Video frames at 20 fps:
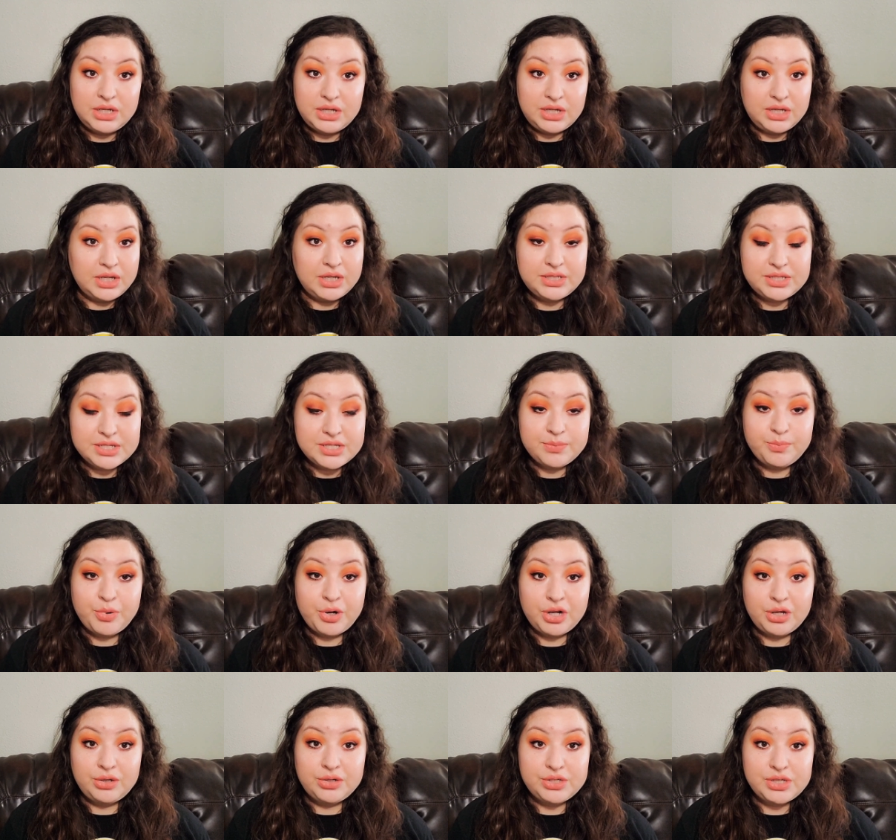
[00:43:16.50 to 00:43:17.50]
it does a pretty
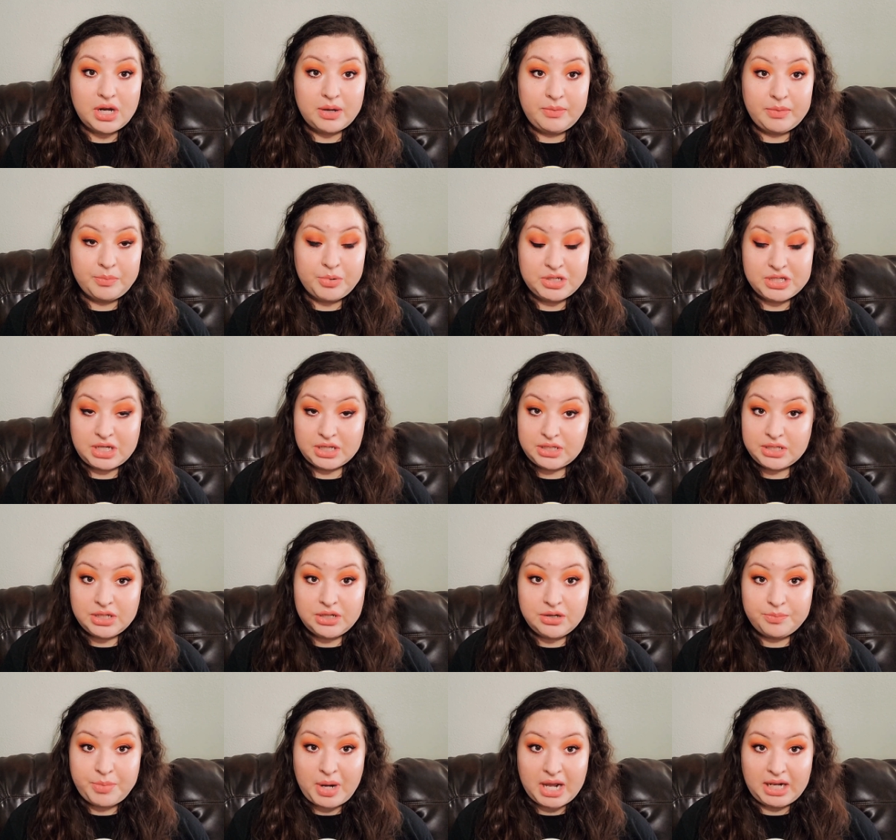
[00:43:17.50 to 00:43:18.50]
good job at protecting
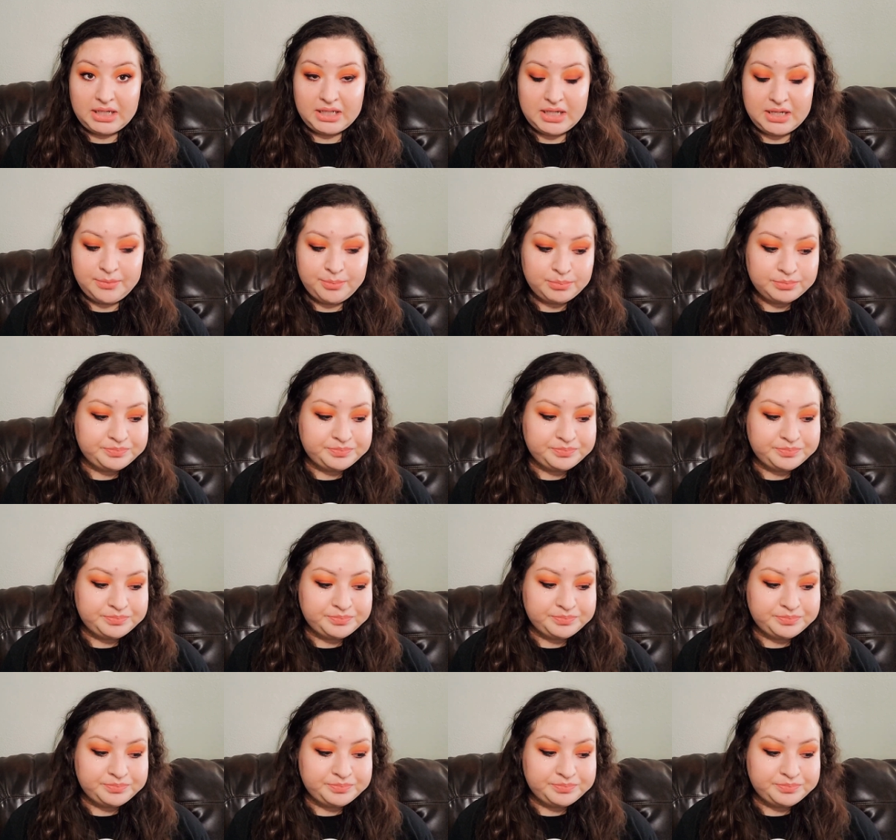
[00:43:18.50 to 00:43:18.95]
your palette.